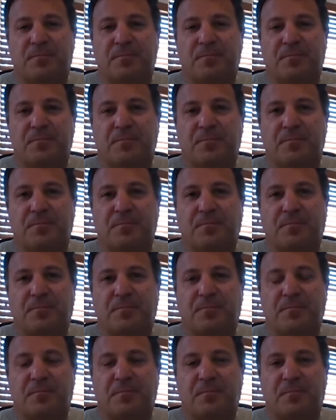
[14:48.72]

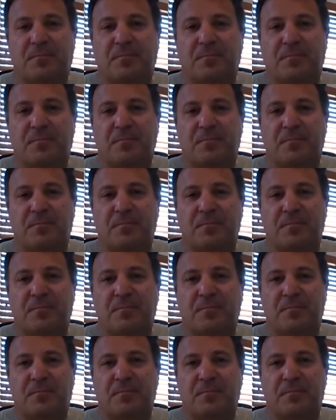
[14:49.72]

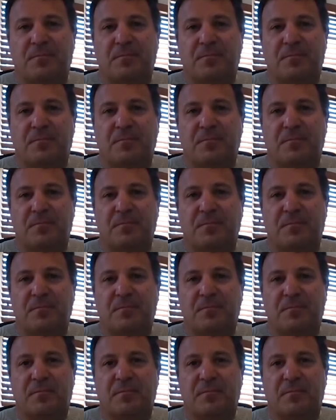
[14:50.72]

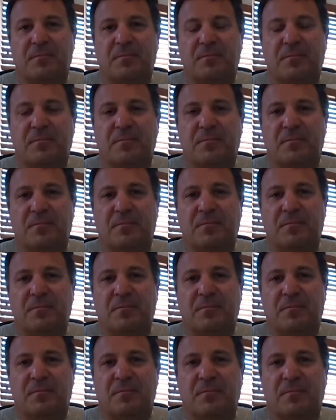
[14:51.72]

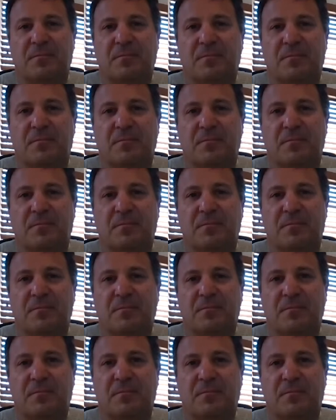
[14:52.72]

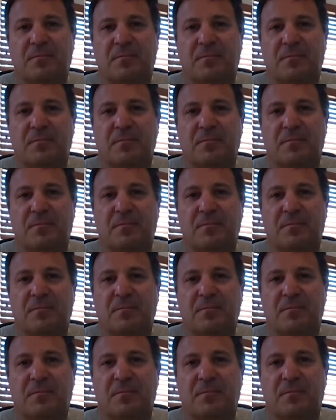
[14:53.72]

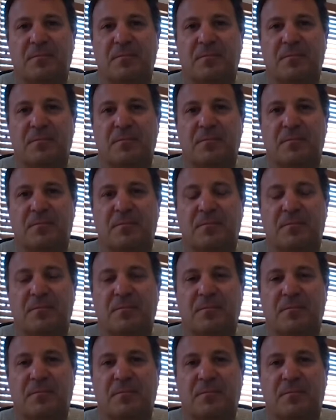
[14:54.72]

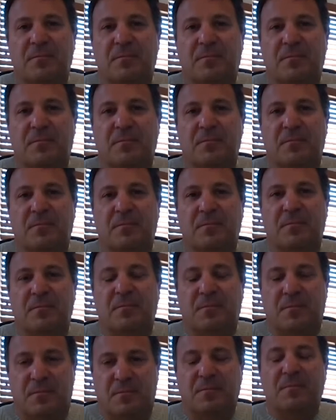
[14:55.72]
The person shown says nothing.